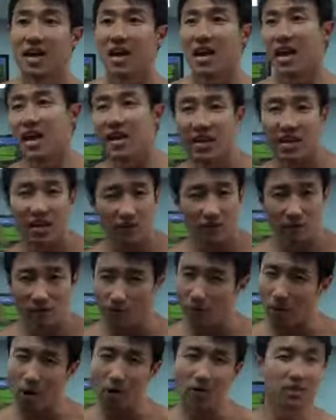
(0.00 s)
hitting them from
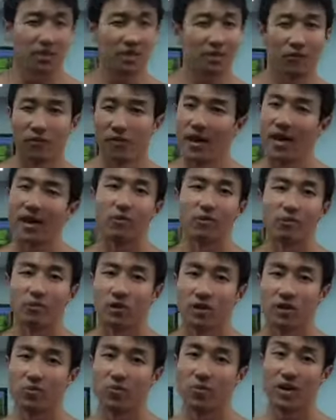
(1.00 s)
all these different angles.
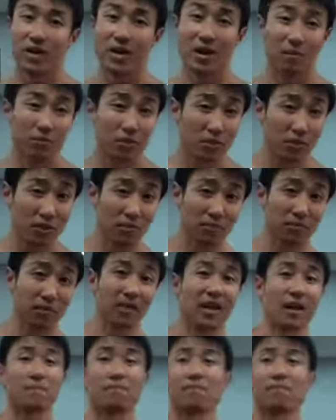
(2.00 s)
When it comes to something like